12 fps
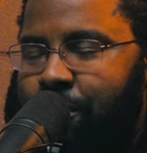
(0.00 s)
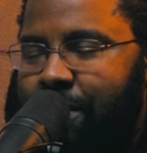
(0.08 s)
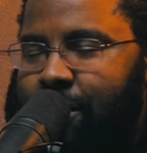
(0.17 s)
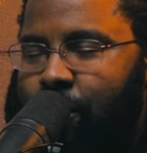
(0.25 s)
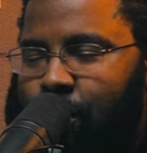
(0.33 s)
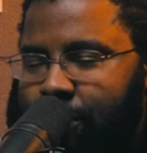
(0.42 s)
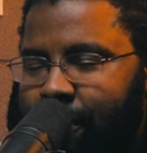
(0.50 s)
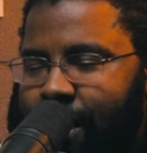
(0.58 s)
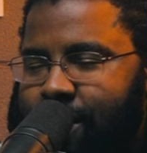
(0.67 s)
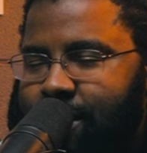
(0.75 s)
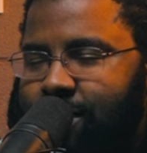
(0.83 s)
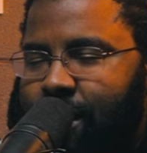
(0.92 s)
you would be
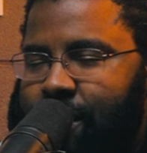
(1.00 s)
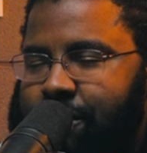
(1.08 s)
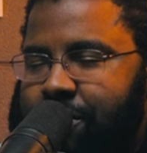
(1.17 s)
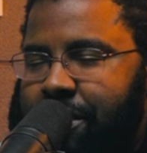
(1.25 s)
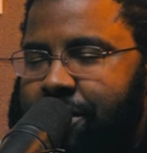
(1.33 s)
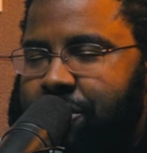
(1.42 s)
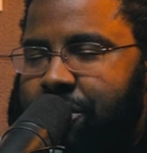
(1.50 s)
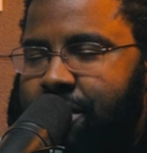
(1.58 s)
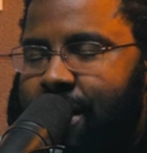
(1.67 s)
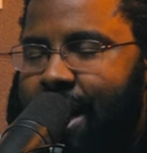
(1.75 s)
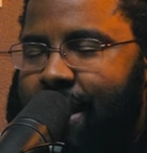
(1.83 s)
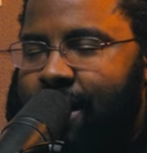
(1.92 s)
glorified in this
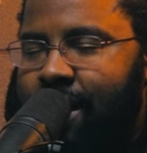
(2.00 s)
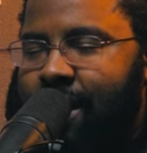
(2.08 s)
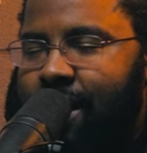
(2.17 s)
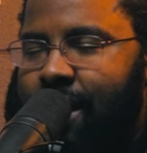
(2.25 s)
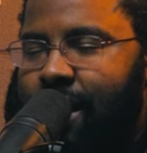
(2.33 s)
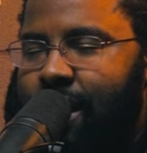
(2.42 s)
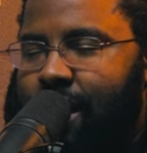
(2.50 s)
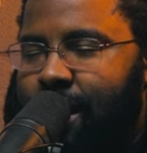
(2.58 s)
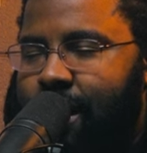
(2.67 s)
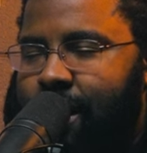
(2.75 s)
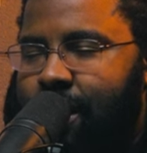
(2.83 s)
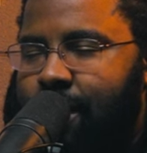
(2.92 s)
conversation, that
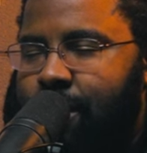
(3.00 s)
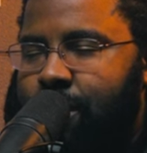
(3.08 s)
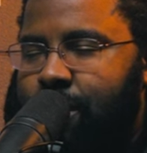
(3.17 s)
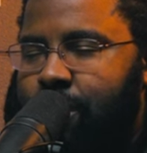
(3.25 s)
uh,